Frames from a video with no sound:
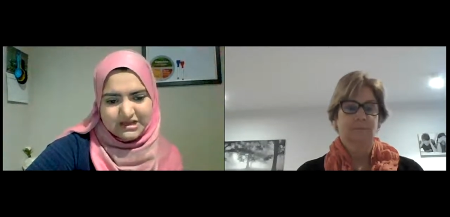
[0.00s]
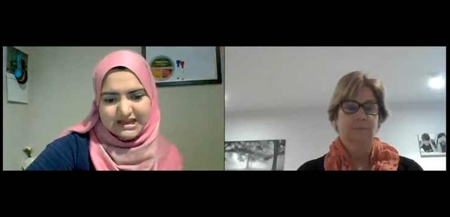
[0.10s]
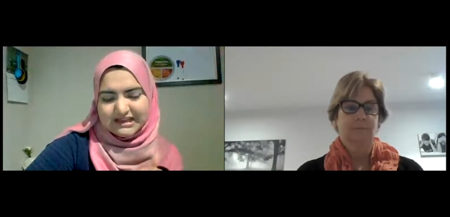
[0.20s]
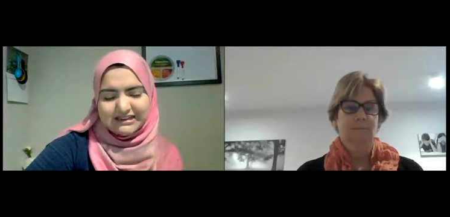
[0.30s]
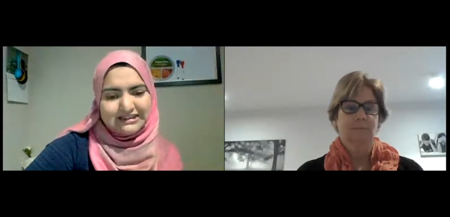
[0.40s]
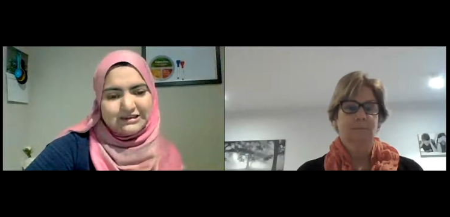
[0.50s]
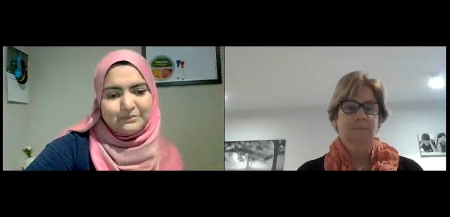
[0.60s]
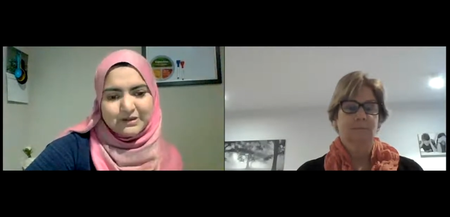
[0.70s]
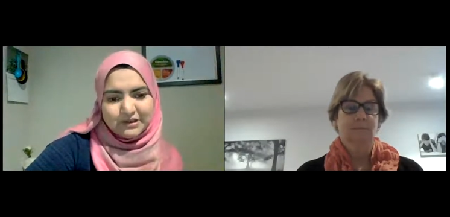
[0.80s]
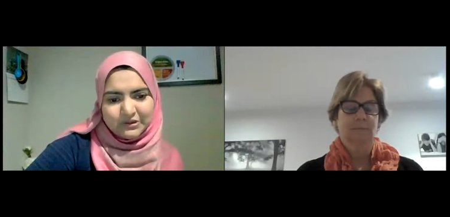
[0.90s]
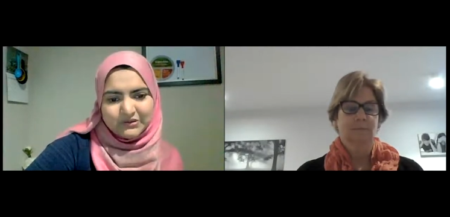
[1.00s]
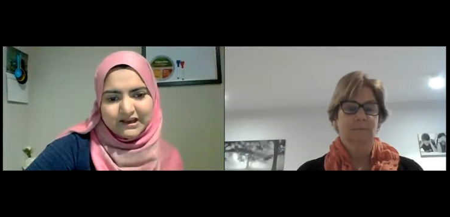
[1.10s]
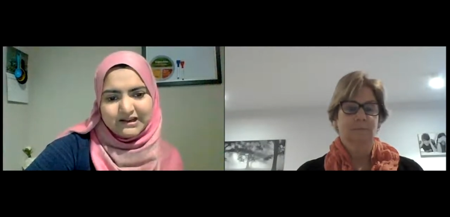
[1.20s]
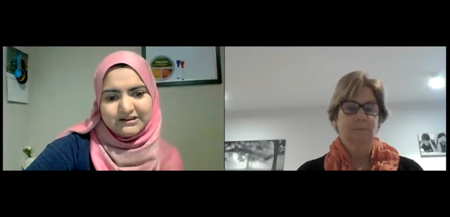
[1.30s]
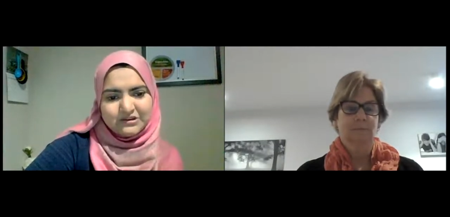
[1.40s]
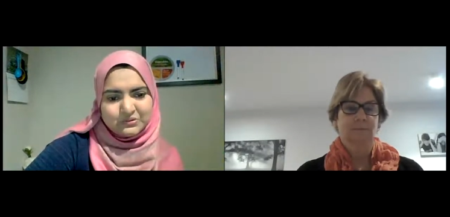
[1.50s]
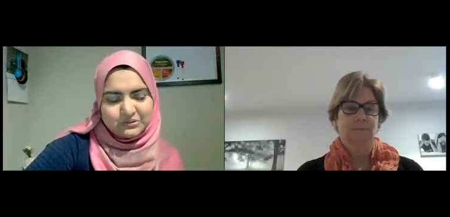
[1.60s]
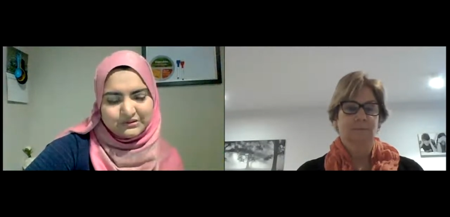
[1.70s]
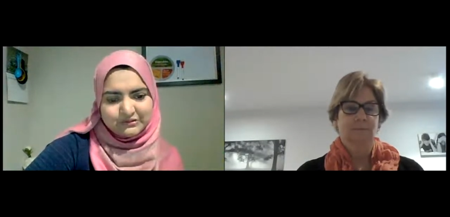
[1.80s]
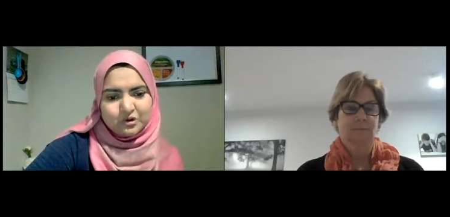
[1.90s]
Speaker 1: Anything below that, you
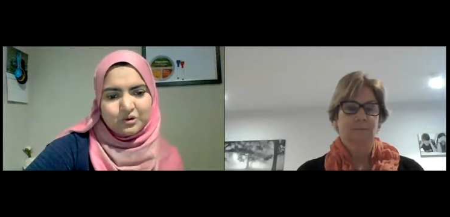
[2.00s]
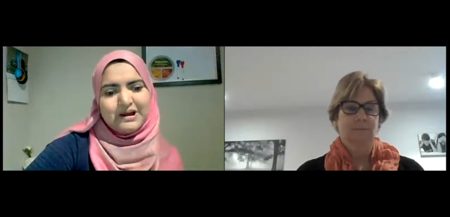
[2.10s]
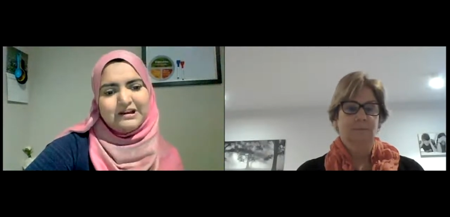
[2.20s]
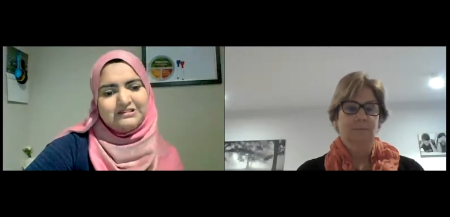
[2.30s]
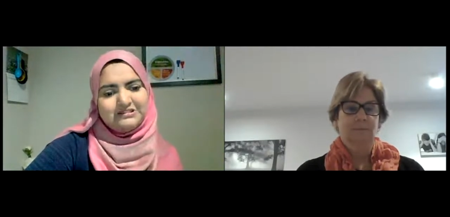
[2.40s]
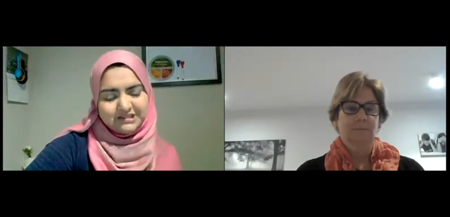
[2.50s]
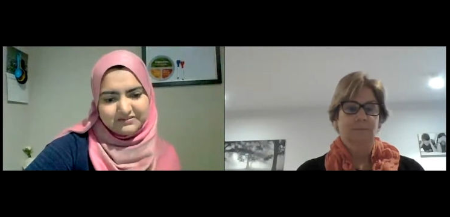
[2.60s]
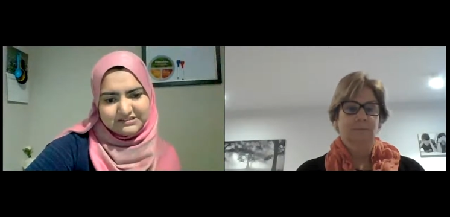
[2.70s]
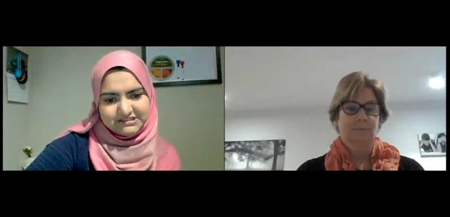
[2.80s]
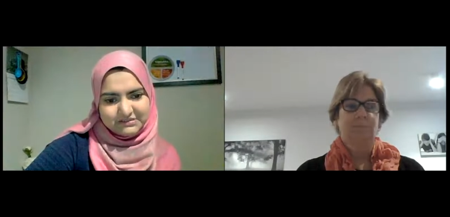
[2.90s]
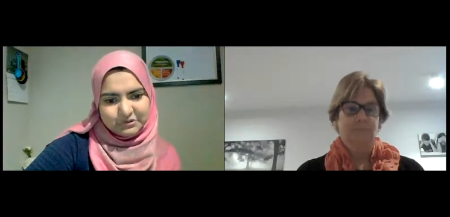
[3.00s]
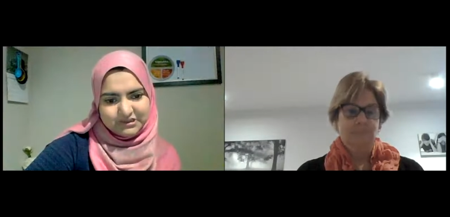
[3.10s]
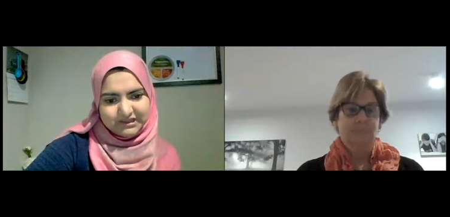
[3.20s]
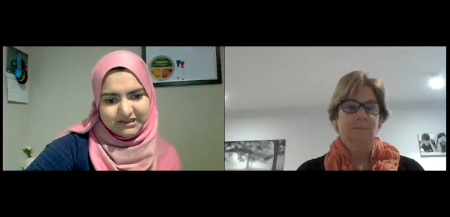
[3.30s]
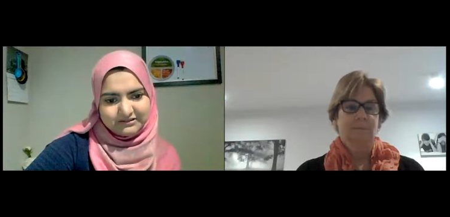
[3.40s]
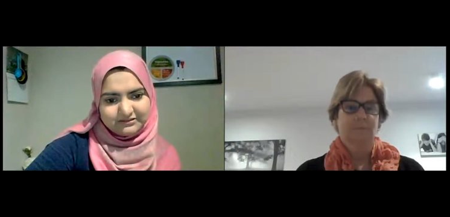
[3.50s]
go back to starvation mode again.